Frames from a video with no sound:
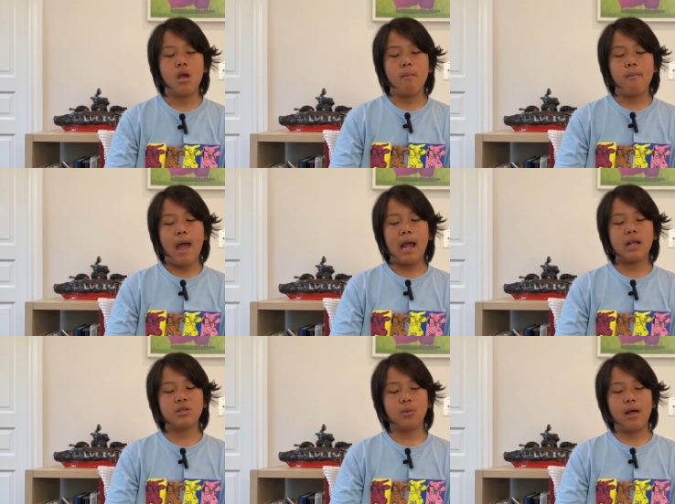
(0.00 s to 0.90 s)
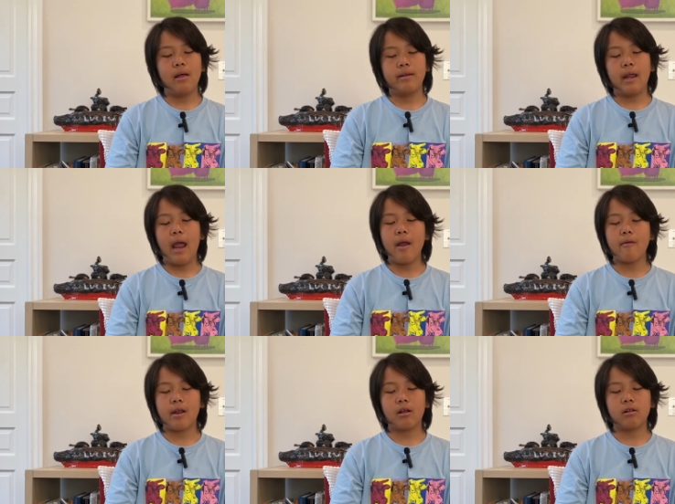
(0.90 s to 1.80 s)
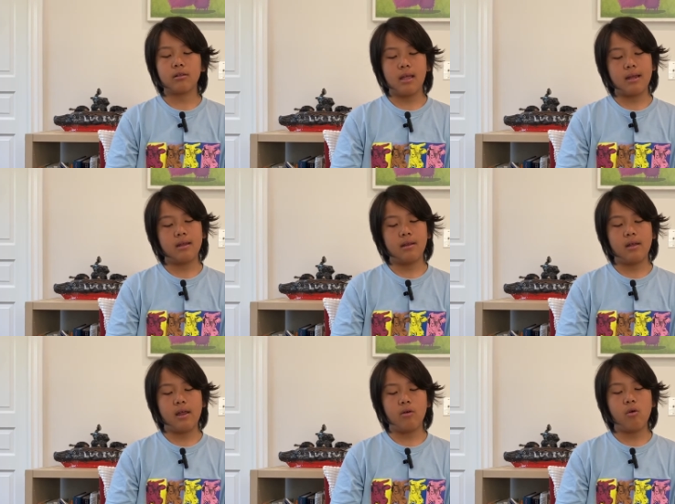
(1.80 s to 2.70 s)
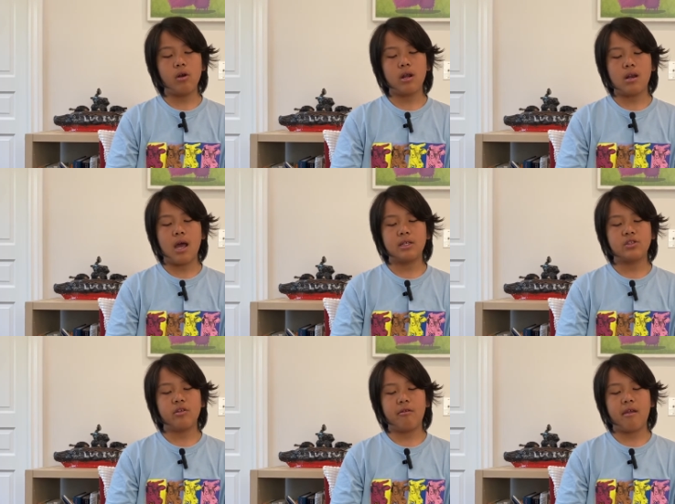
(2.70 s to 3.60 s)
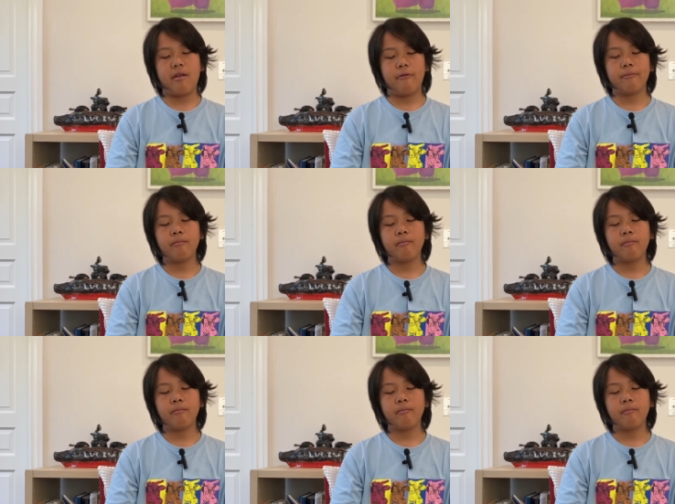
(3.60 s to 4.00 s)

Maxwell and Harry collected and organized their gear.